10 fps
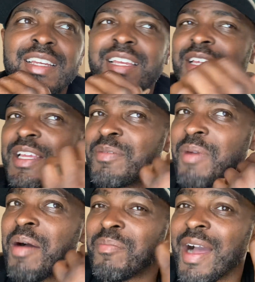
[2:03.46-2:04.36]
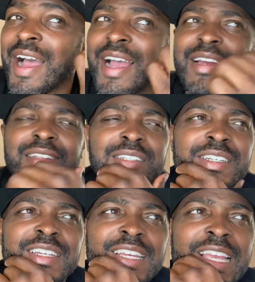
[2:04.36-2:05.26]
In my mind,
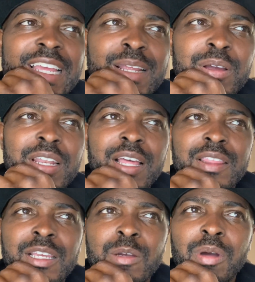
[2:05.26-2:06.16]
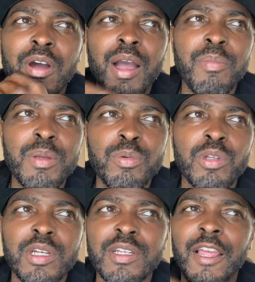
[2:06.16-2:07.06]
and I think about how people
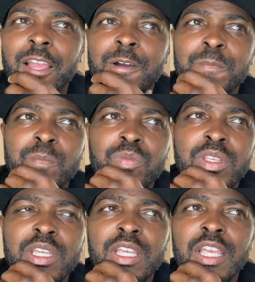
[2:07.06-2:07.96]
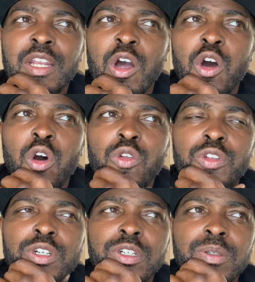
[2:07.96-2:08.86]
look now, and all
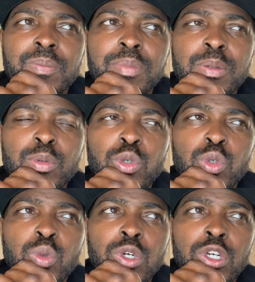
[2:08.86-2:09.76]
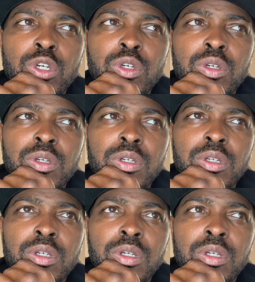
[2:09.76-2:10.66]
the people who were,
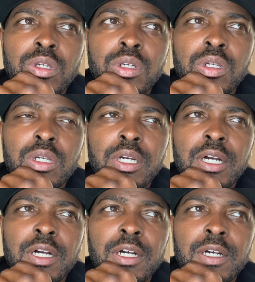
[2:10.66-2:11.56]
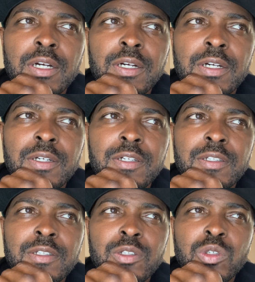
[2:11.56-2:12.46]

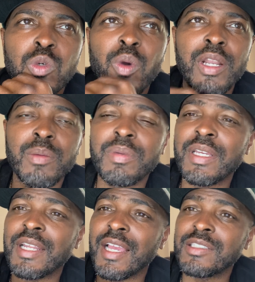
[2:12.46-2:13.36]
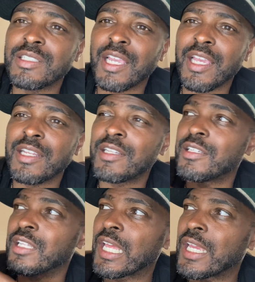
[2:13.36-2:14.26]
who wound up being educated
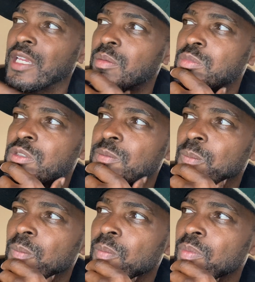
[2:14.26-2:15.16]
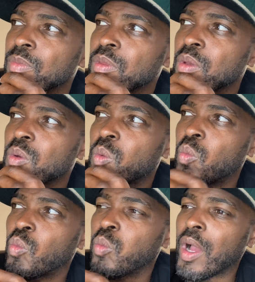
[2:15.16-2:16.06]
and lames,
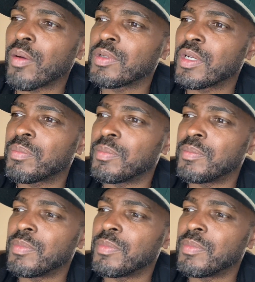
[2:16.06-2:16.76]
wound up